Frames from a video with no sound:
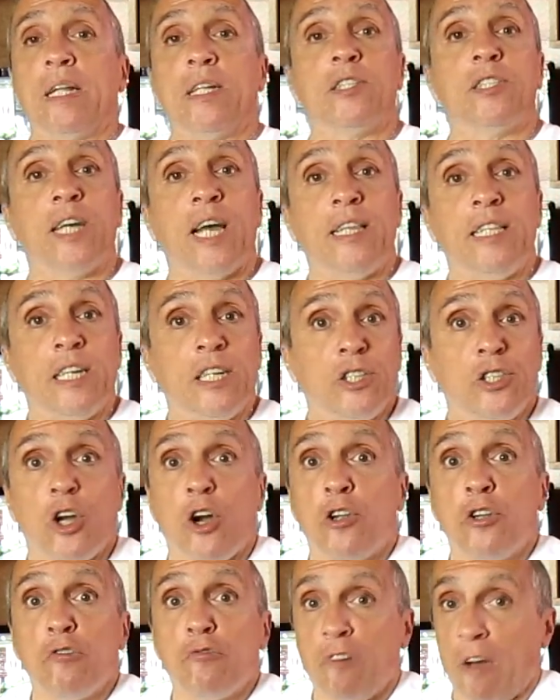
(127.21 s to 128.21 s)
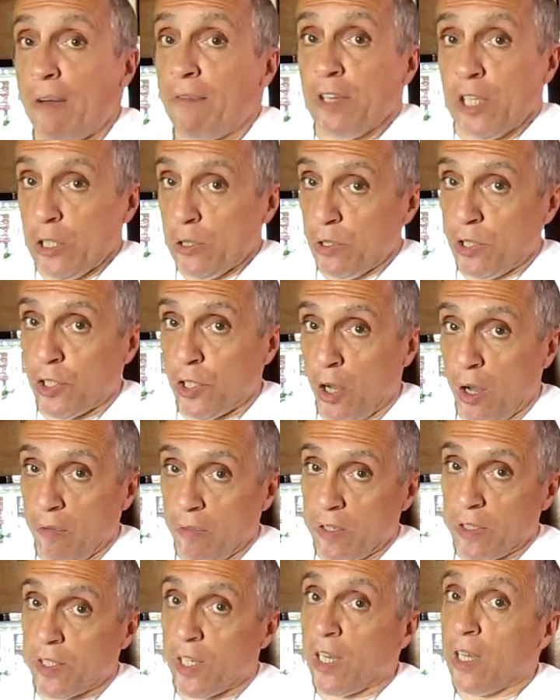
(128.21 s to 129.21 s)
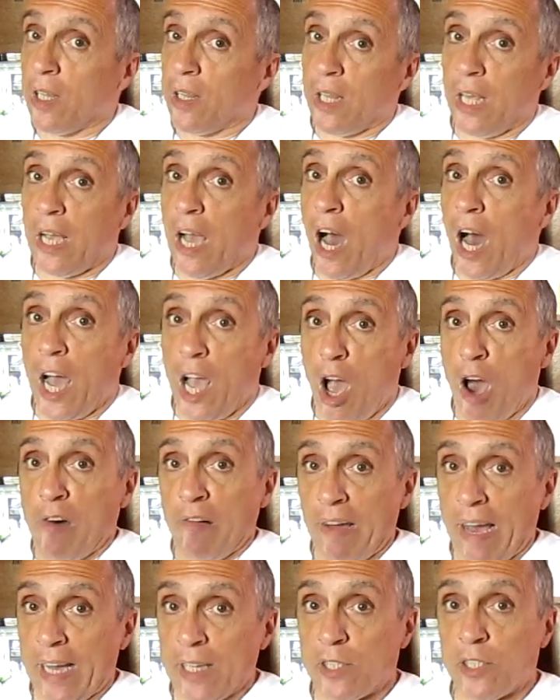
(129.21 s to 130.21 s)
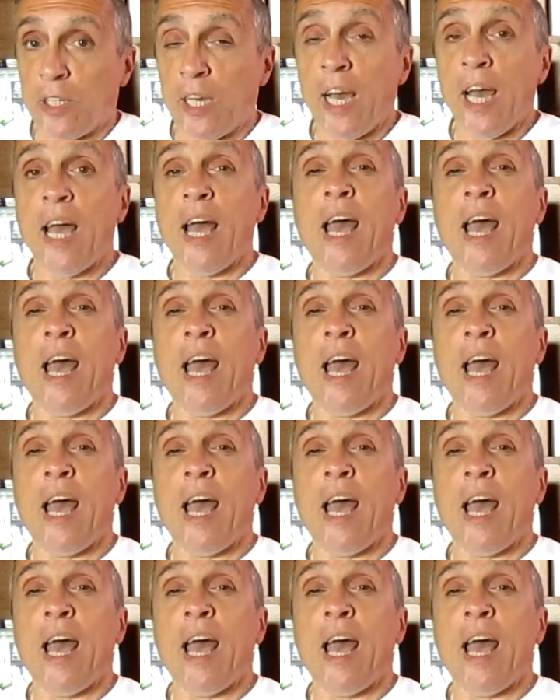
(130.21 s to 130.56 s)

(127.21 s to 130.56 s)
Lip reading: let's say the Internal Revenue Service, the IRS,